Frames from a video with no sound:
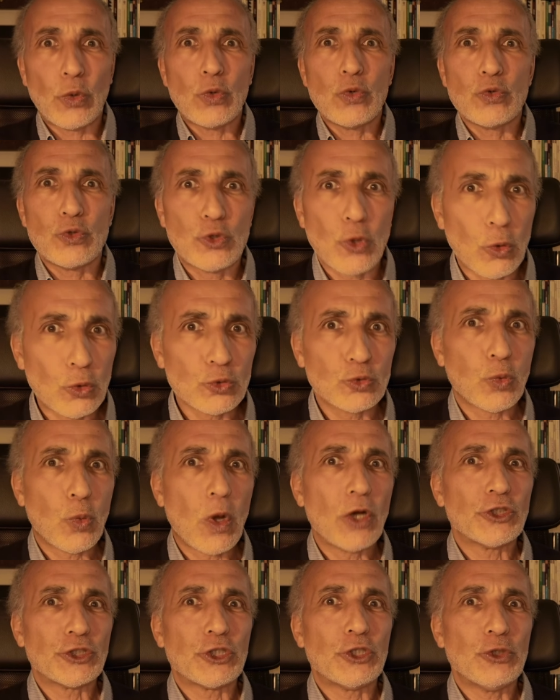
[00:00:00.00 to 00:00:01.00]
who don't
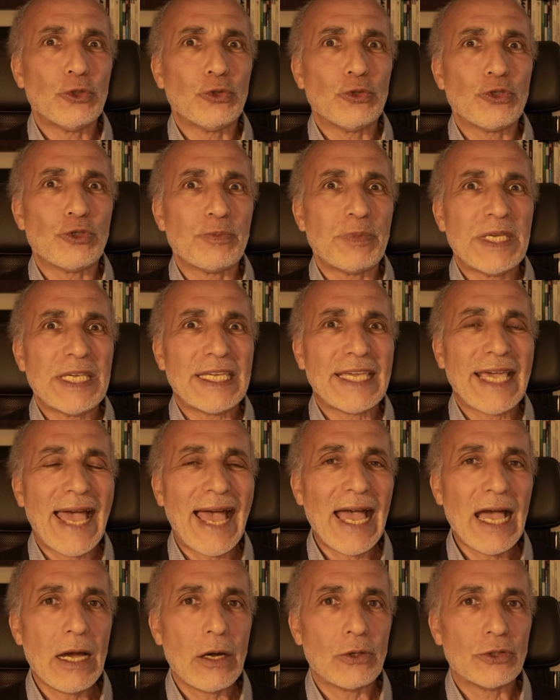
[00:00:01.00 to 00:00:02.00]
want you to speak
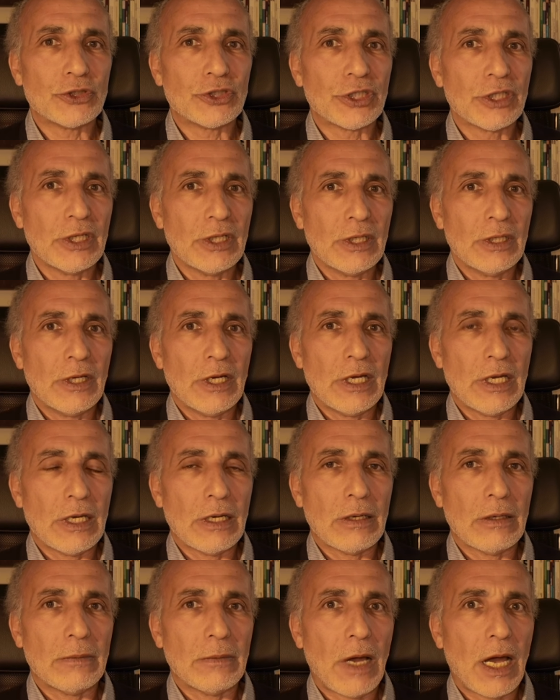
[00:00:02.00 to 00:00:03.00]
out
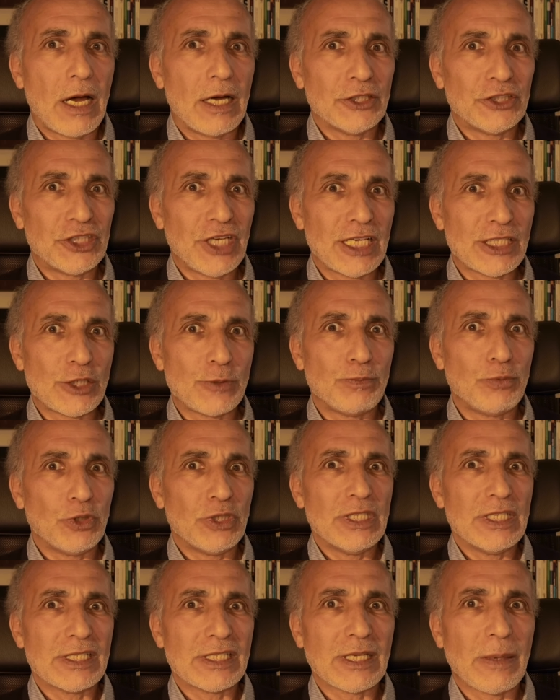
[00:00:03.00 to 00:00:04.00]
uh, are just
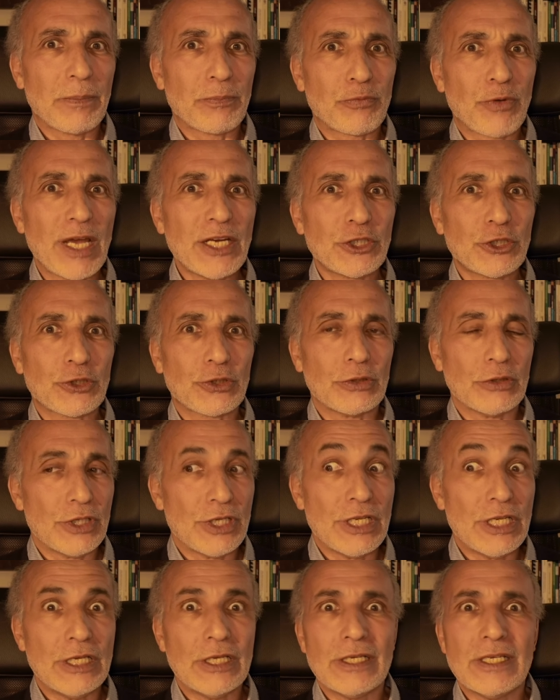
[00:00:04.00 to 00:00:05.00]
putting some pressure.
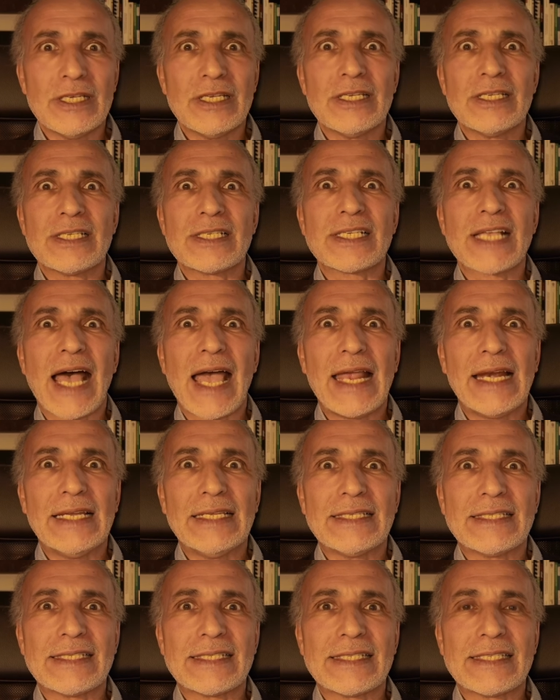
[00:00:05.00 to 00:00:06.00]

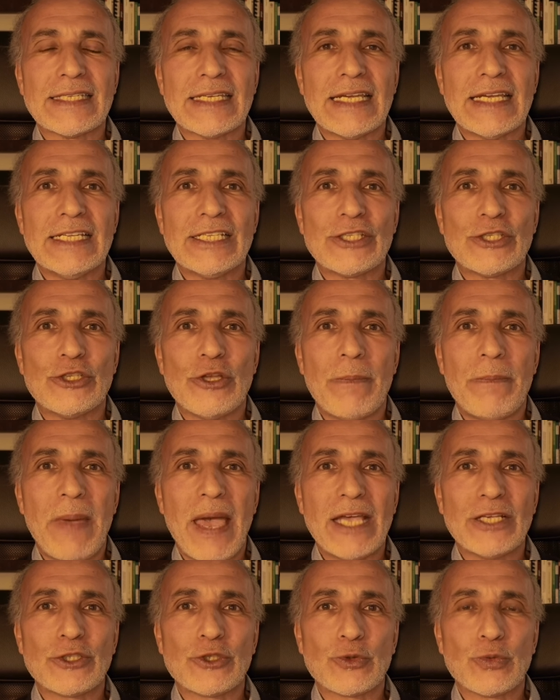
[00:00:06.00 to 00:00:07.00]
Silence. It's the
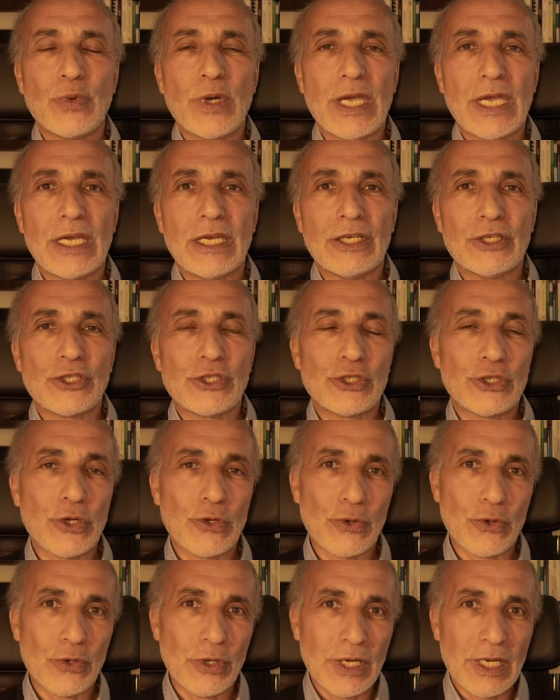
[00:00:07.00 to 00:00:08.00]
best way.
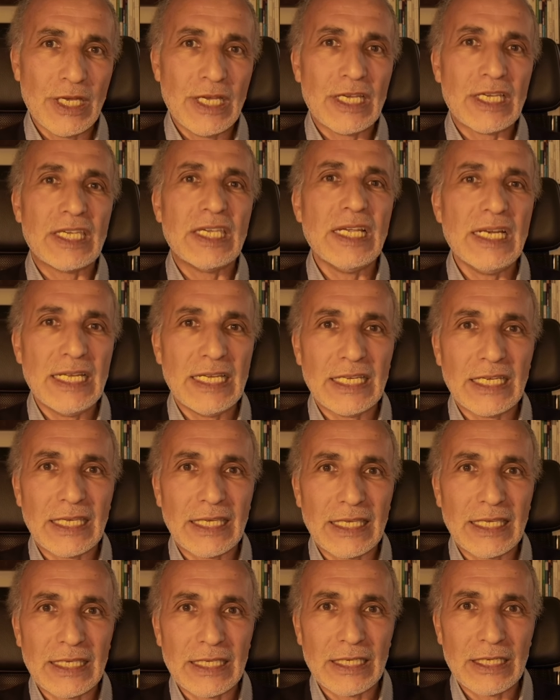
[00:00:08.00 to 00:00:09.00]
So
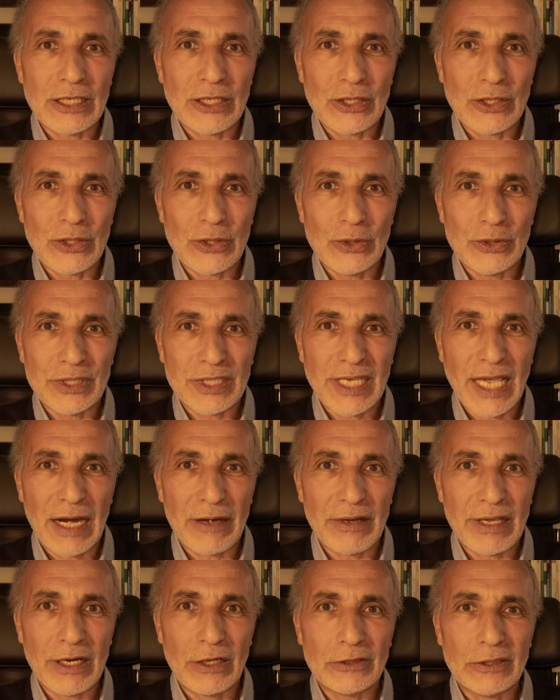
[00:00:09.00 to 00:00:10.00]
killing could
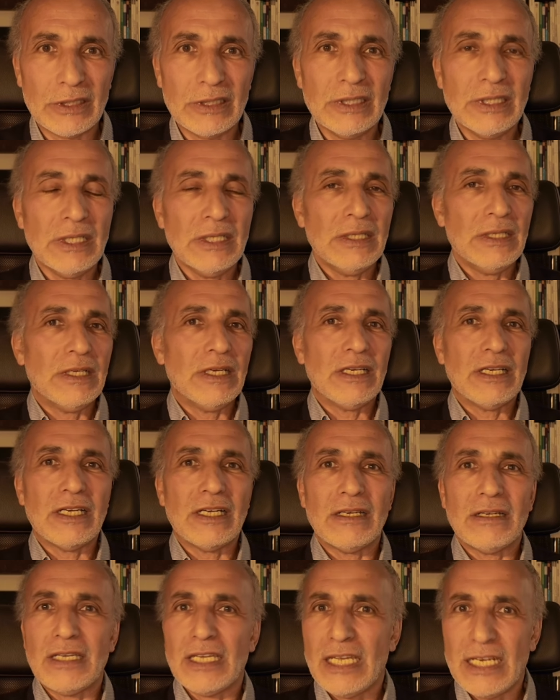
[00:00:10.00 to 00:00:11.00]
carry on,
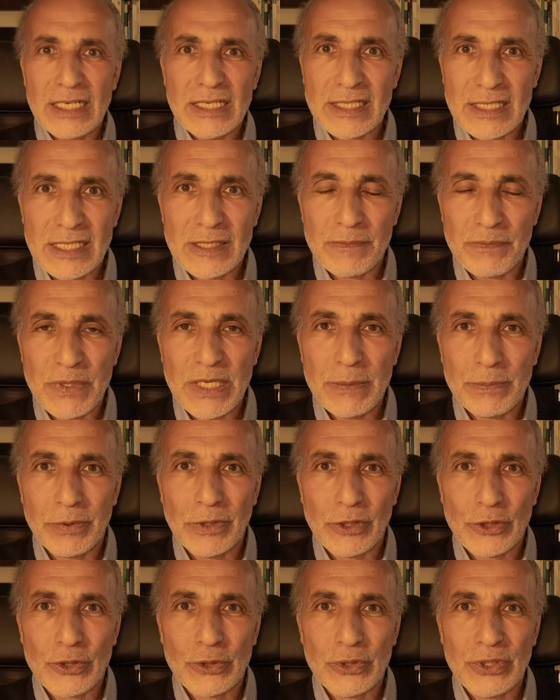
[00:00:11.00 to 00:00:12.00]
uh, innocent
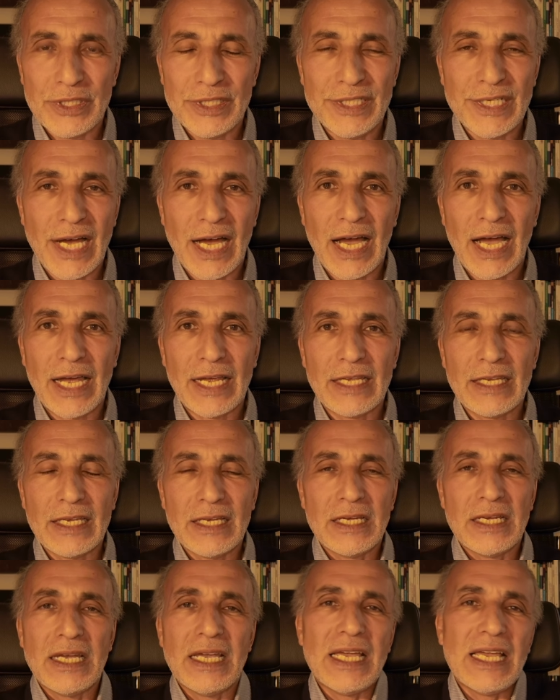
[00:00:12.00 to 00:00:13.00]
people could die,
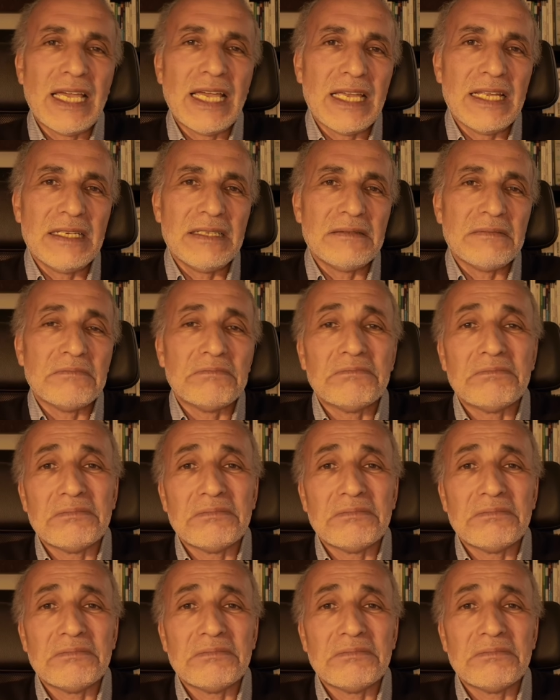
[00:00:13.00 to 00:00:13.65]
and